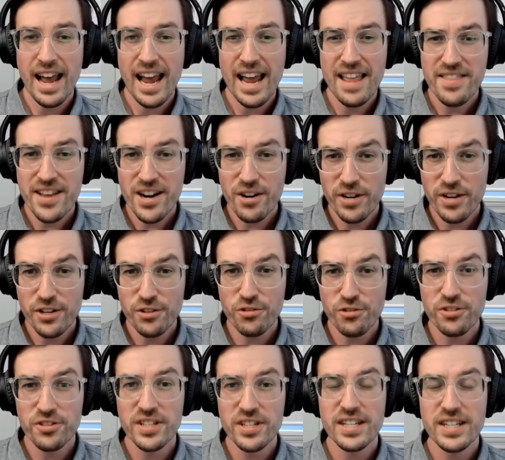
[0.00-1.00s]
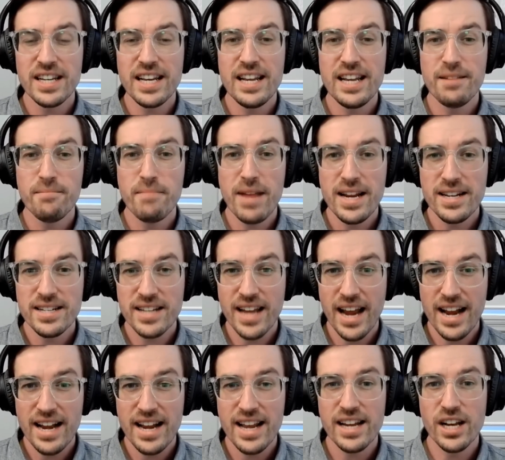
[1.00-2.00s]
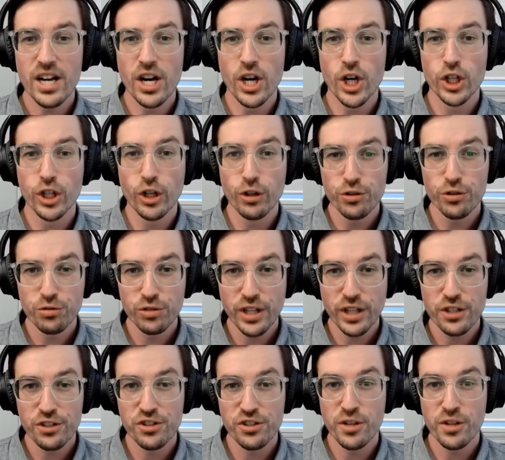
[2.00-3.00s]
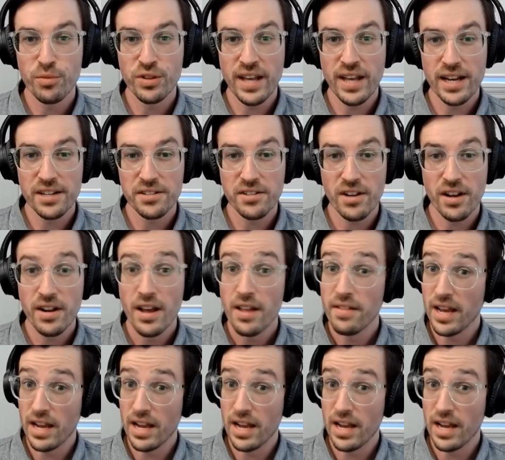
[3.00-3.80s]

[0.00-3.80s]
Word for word: and they're interested in maintaining a close relationship with Exxon.